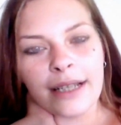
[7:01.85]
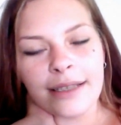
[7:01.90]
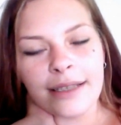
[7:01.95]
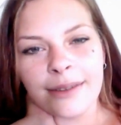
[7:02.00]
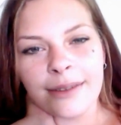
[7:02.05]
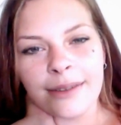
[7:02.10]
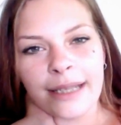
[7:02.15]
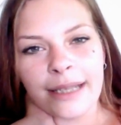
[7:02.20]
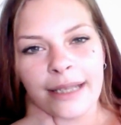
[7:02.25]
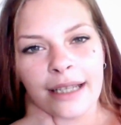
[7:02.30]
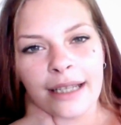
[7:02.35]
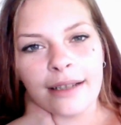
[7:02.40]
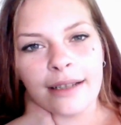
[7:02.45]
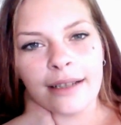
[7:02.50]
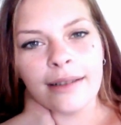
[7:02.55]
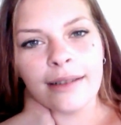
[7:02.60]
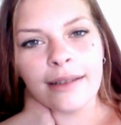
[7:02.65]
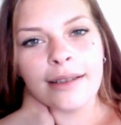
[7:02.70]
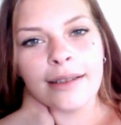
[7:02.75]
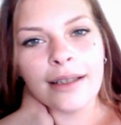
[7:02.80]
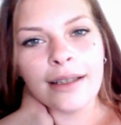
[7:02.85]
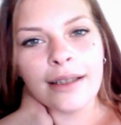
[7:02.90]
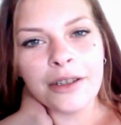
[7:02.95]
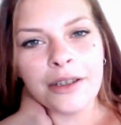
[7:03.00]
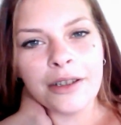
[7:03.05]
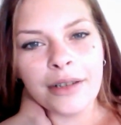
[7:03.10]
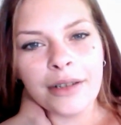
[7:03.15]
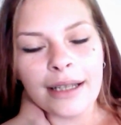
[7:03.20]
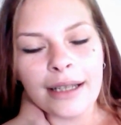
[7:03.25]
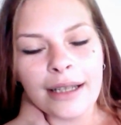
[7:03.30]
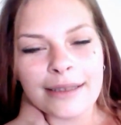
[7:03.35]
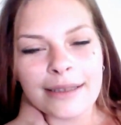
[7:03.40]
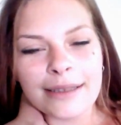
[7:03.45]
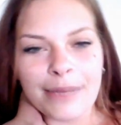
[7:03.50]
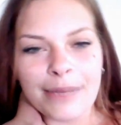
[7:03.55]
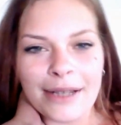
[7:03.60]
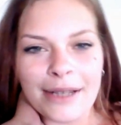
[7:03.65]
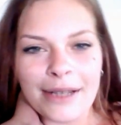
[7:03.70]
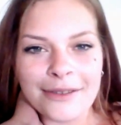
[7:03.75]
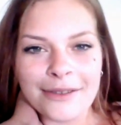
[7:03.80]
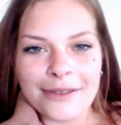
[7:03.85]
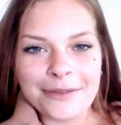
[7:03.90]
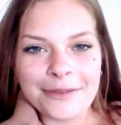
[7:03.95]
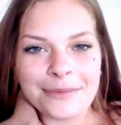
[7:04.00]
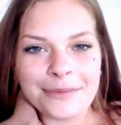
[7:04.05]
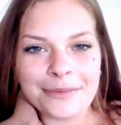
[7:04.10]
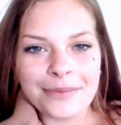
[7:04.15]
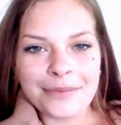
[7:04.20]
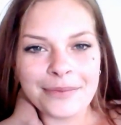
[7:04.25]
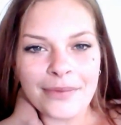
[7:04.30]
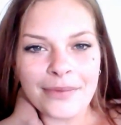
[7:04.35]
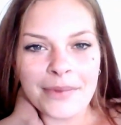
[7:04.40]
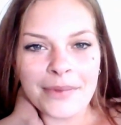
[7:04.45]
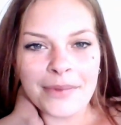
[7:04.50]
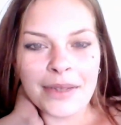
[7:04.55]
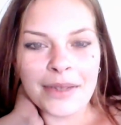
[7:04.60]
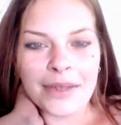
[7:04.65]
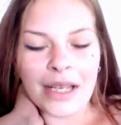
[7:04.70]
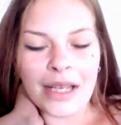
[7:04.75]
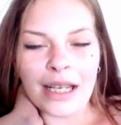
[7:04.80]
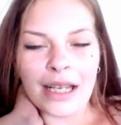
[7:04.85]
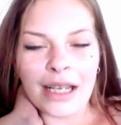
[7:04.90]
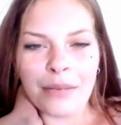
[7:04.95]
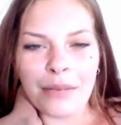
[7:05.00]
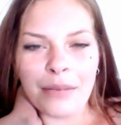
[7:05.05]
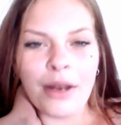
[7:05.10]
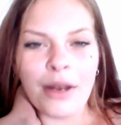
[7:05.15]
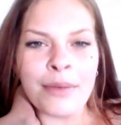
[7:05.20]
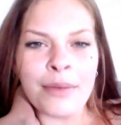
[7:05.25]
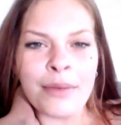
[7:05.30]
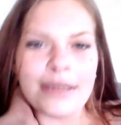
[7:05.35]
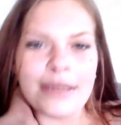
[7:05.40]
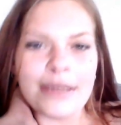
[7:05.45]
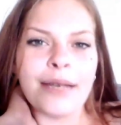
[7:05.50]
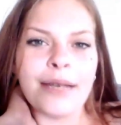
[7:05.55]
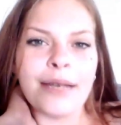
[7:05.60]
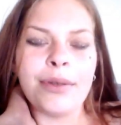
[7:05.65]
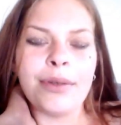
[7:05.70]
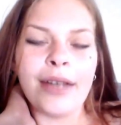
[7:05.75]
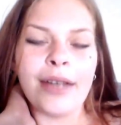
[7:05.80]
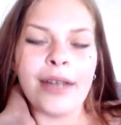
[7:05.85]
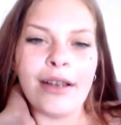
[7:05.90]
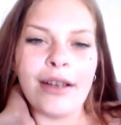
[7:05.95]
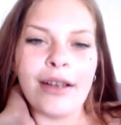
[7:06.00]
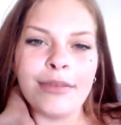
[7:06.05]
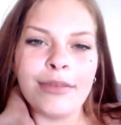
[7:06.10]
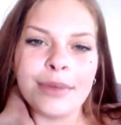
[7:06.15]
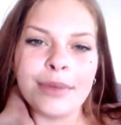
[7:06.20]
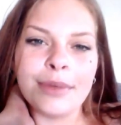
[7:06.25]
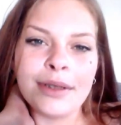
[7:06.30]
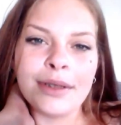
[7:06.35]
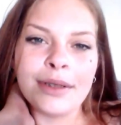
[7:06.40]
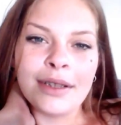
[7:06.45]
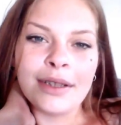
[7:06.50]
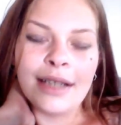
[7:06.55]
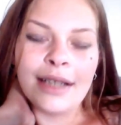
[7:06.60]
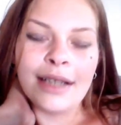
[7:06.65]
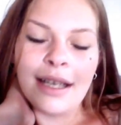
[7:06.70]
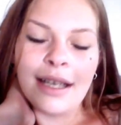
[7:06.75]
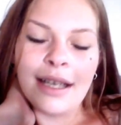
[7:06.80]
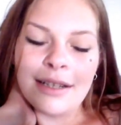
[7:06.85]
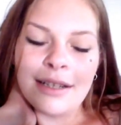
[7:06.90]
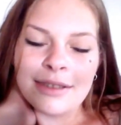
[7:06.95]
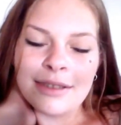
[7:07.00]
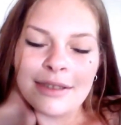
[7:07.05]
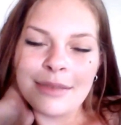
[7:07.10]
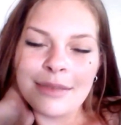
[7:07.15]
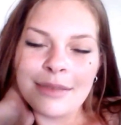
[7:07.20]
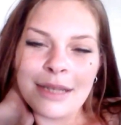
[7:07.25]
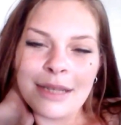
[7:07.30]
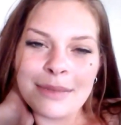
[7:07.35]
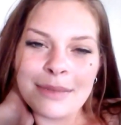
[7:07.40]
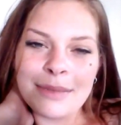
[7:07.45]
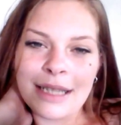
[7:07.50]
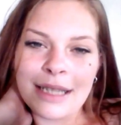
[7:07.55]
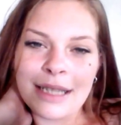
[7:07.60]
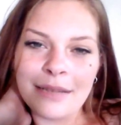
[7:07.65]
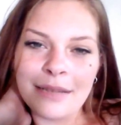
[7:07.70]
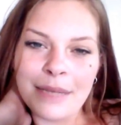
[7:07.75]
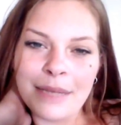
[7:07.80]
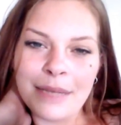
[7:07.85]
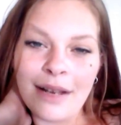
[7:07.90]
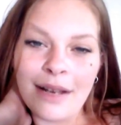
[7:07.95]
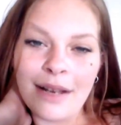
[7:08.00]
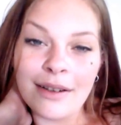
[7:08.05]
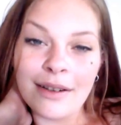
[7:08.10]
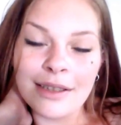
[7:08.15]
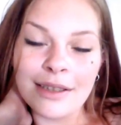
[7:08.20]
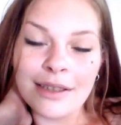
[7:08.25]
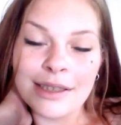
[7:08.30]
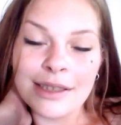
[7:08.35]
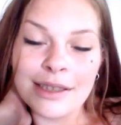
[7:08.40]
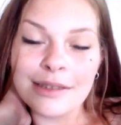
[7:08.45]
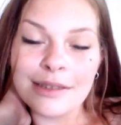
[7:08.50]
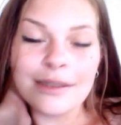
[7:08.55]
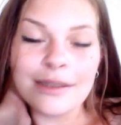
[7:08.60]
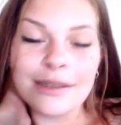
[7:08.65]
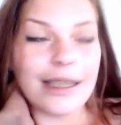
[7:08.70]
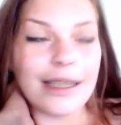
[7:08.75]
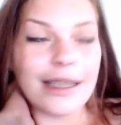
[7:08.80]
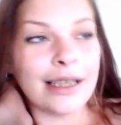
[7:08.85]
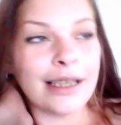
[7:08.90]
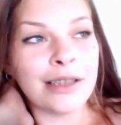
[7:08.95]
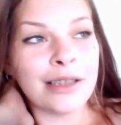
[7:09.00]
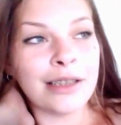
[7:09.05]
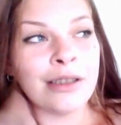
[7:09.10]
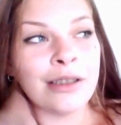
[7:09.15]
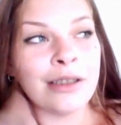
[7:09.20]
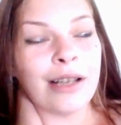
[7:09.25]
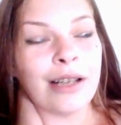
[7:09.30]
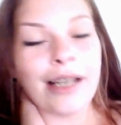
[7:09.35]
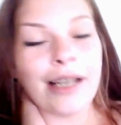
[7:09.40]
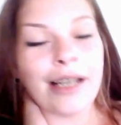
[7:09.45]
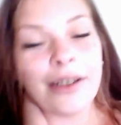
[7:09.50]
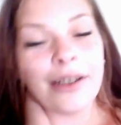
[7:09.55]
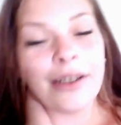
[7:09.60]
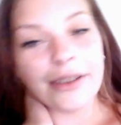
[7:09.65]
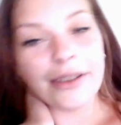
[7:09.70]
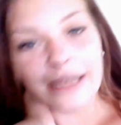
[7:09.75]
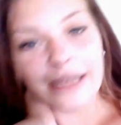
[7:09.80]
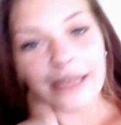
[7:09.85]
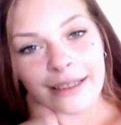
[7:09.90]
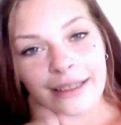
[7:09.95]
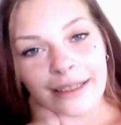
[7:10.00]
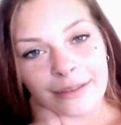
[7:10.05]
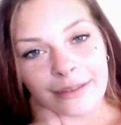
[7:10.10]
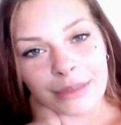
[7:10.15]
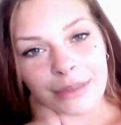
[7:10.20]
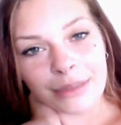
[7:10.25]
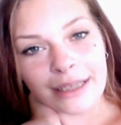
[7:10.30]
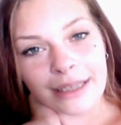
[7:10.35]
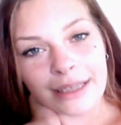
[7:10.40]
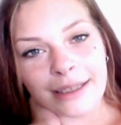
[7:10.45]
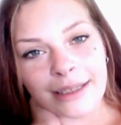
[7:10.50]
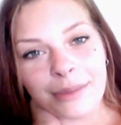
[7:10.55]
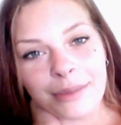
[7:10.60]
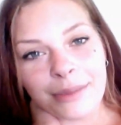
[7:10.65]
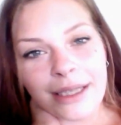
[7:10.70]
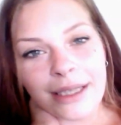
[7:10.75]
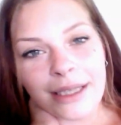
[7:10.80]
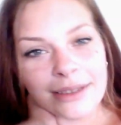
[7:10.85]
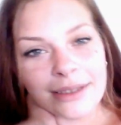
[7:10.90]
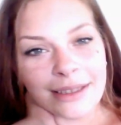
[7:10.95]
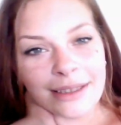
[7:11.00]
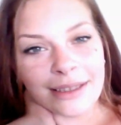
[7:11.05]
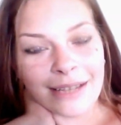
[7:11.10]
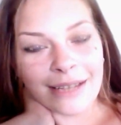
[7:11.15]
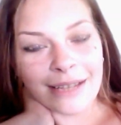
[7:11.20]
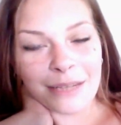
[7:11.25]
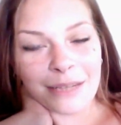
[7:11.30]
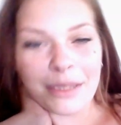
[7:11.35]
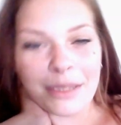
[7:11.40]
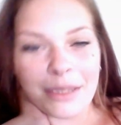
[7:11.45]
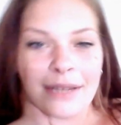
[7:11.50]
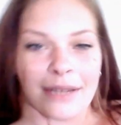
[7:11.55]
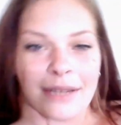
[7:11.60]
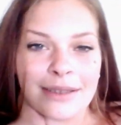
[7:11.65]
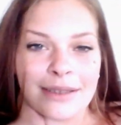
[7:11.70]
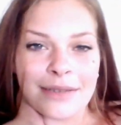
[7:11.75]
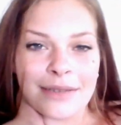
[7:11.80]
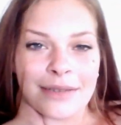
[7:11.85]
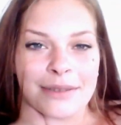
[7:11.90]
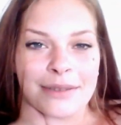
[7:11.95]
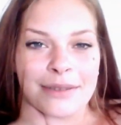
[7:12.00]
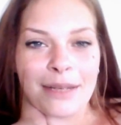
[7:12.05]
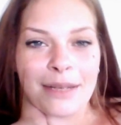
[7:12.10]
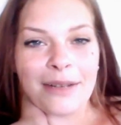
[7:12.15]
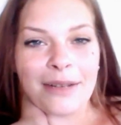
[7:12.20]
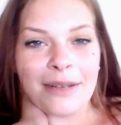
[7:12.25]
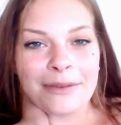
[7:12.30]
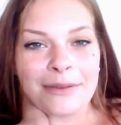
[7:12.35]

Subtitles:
doing it, gotta smile. And I promise that will help. I know sometimes it can be hard too, I understand completely, but you still gotta make yourself smile.